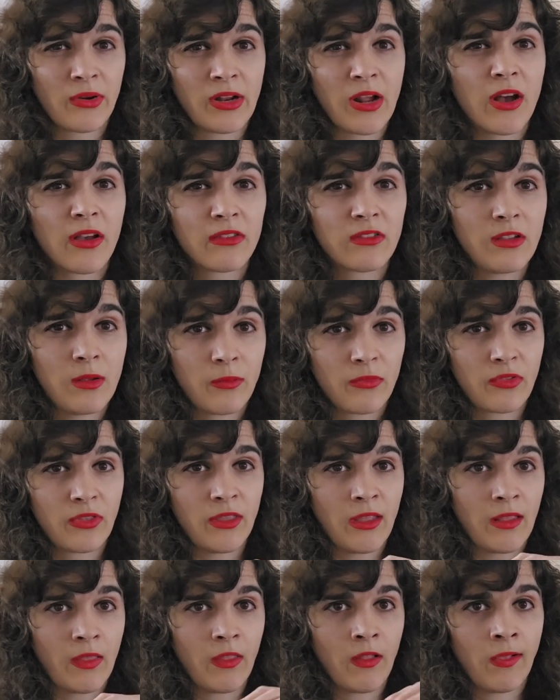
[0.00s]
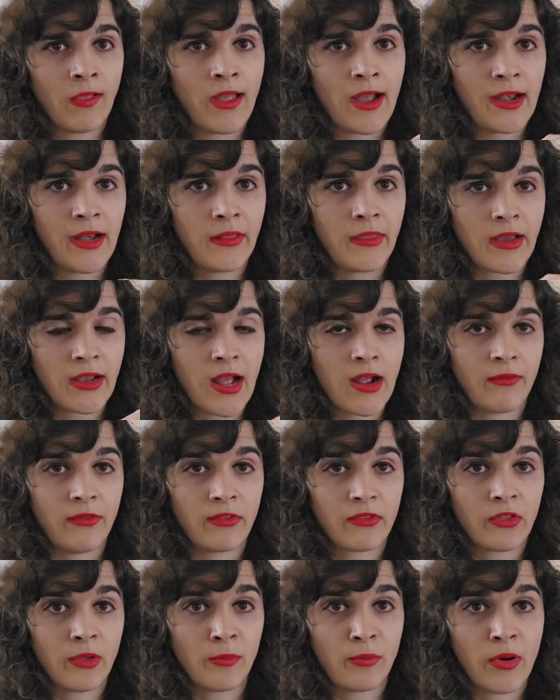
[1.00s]
periosteum's the lining that
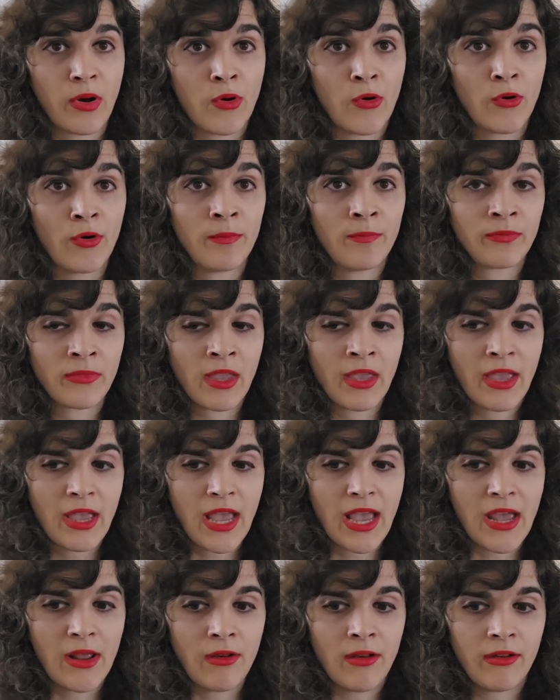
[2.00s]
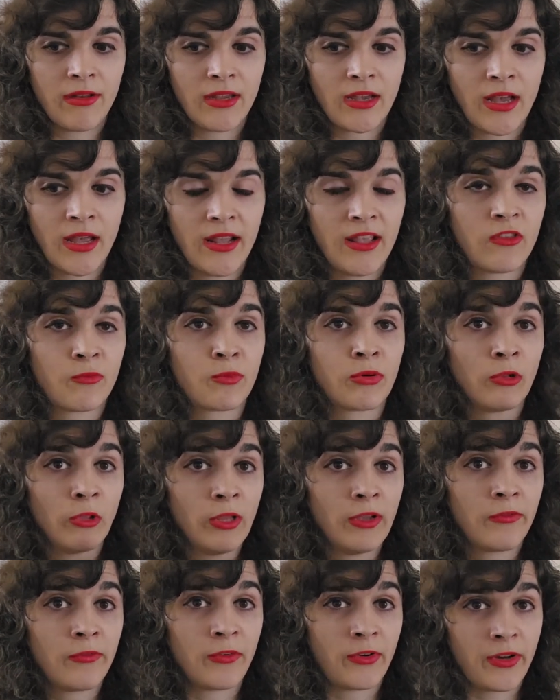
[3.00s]
covers the bone. And it's
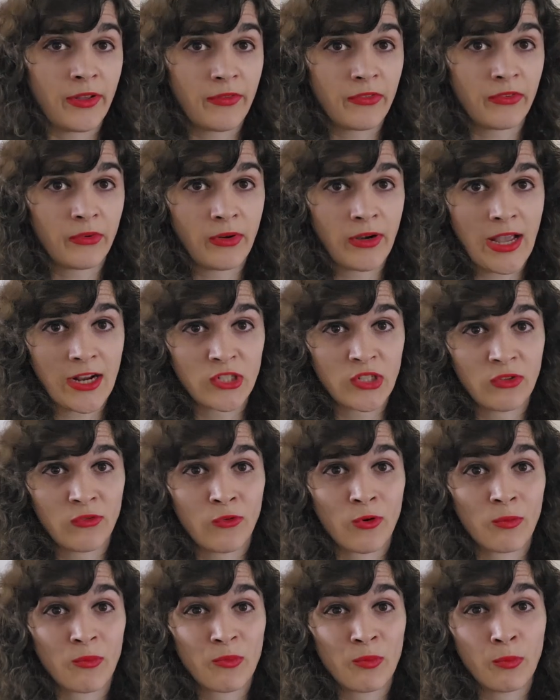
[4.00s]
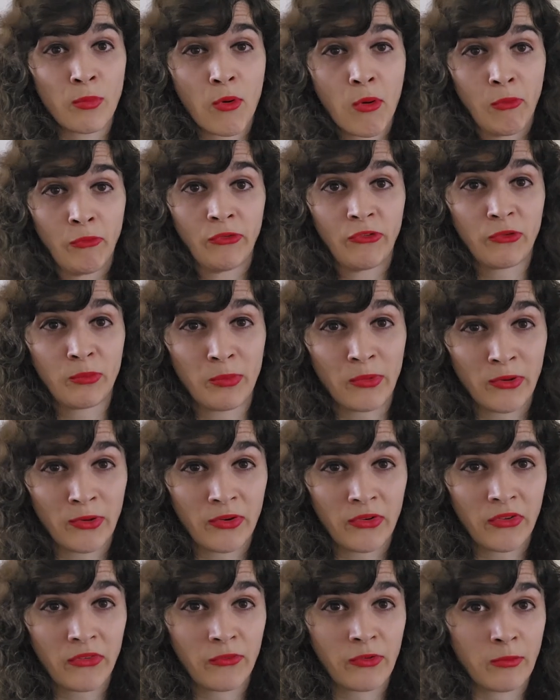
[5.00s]
proliferative, so it actually forms bone
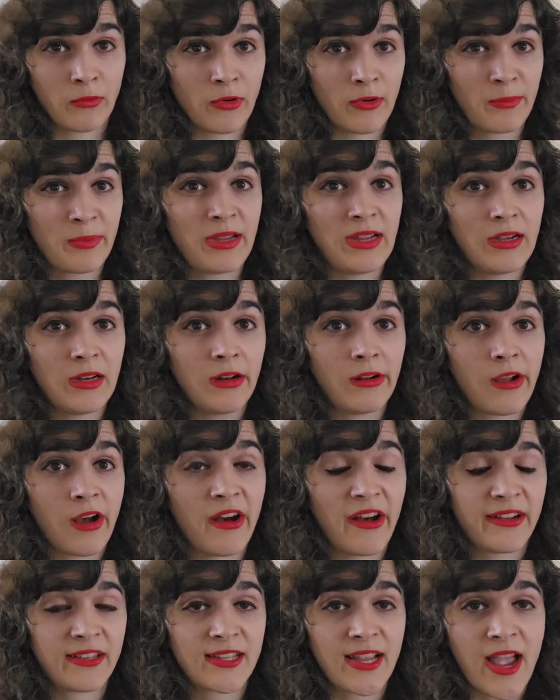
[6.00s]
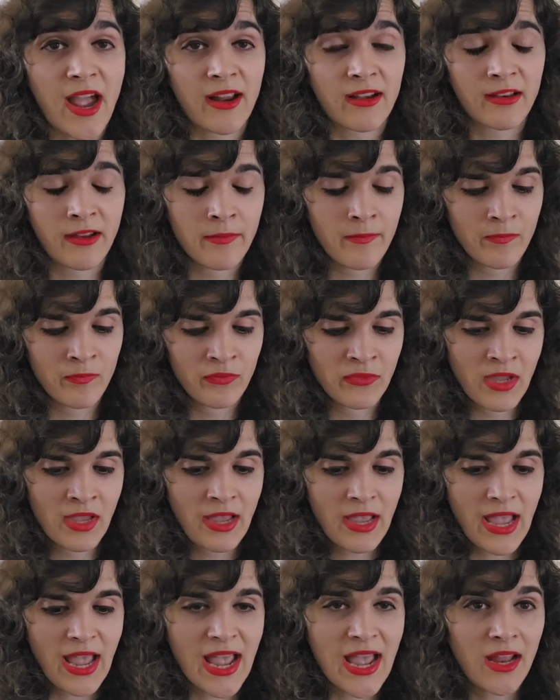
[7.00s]
spurs from repeated contact.
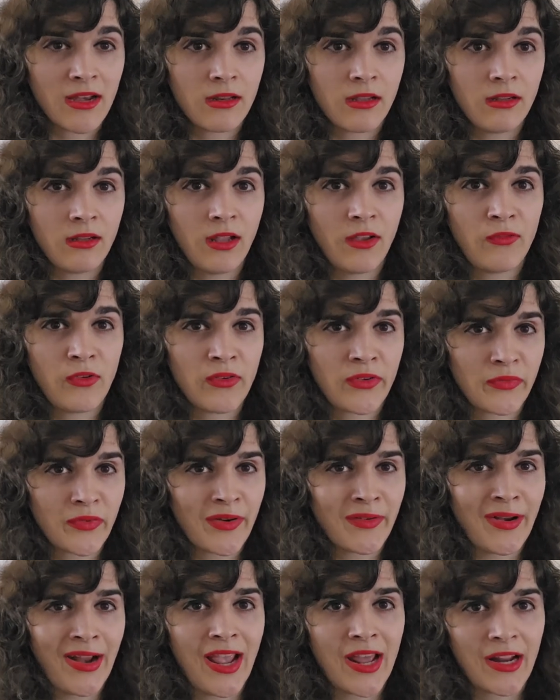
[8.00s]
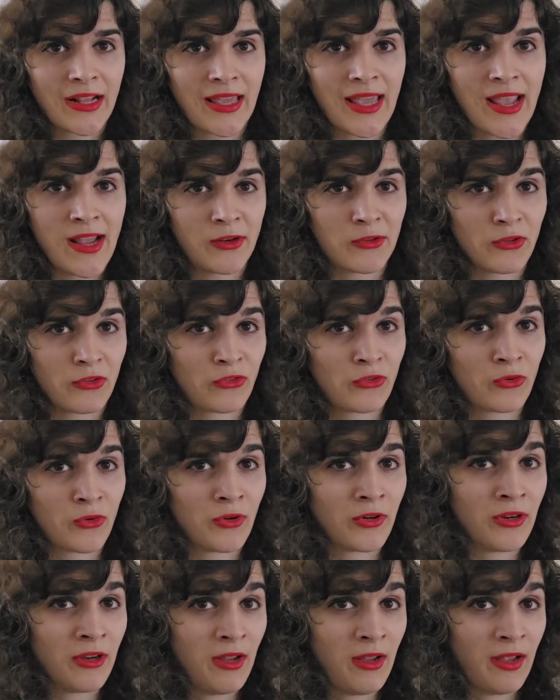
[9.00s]
And if you've ever had a canker
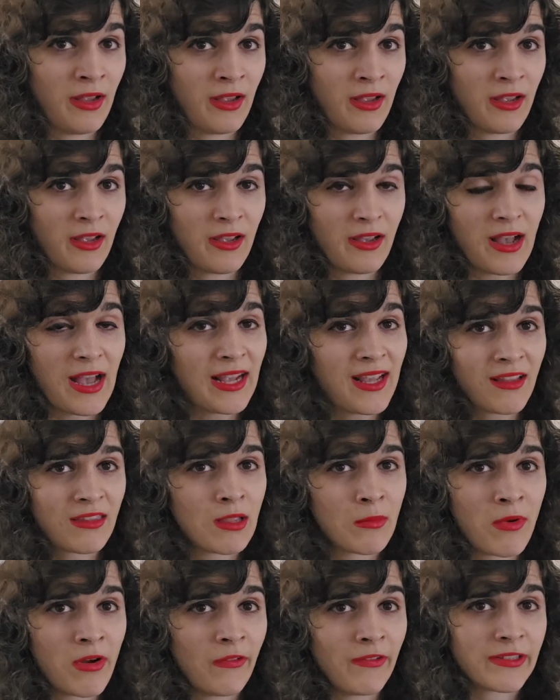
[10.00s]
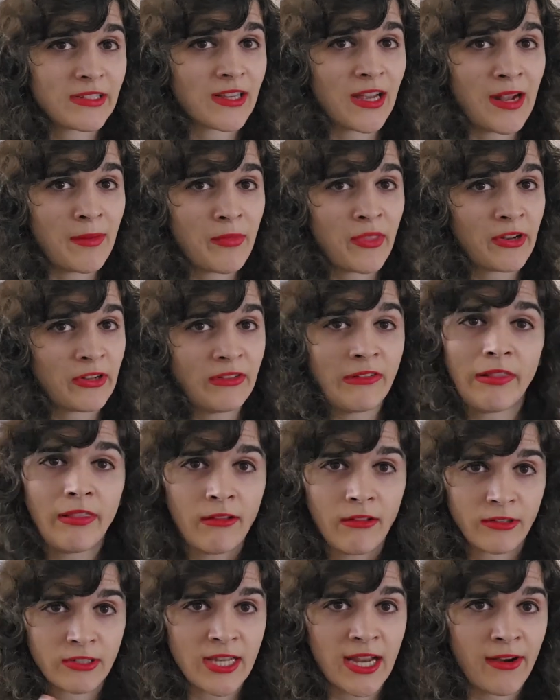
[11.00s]
sore, I get them all the time,
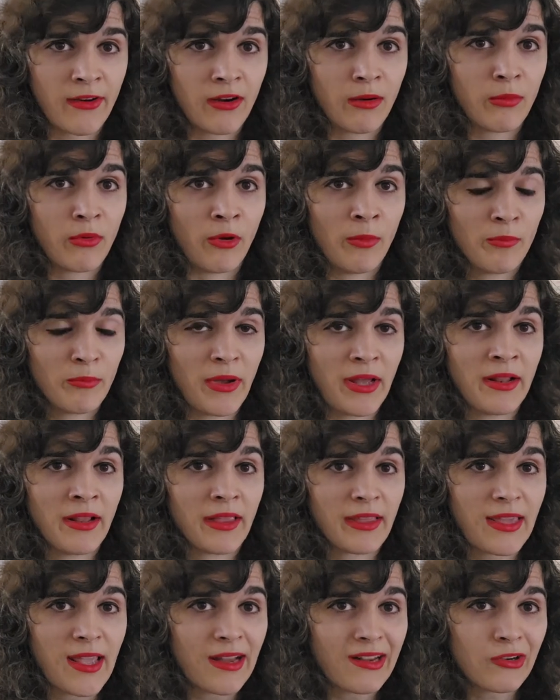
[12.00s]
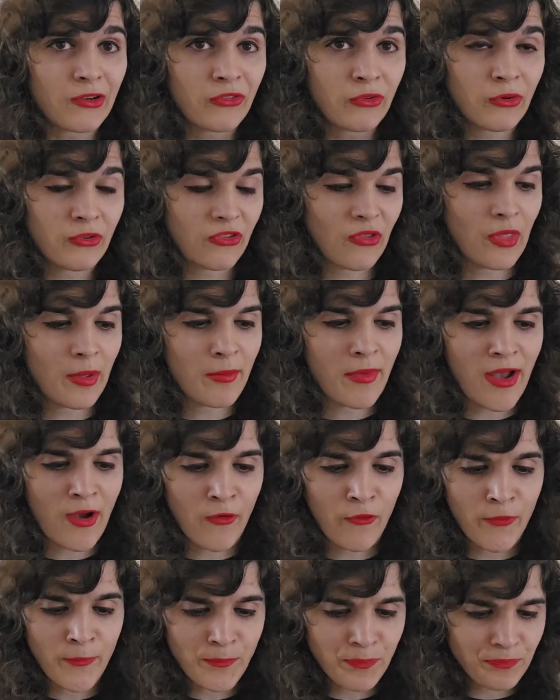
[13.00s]
they're terrible, but canker sores on the
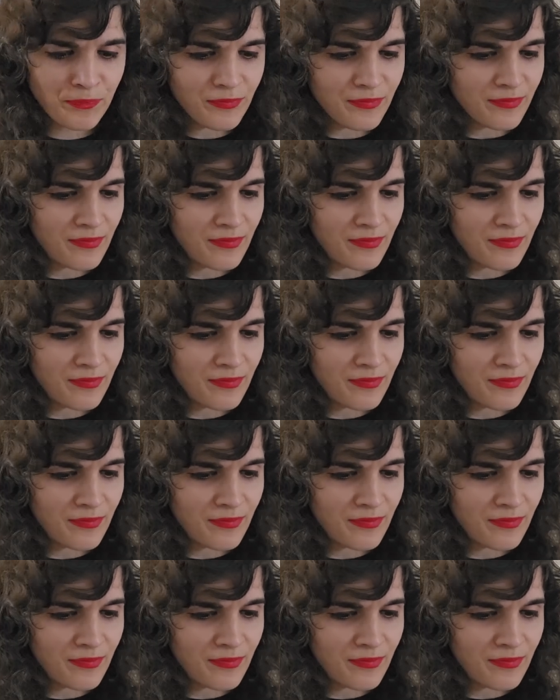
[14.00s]
mouth,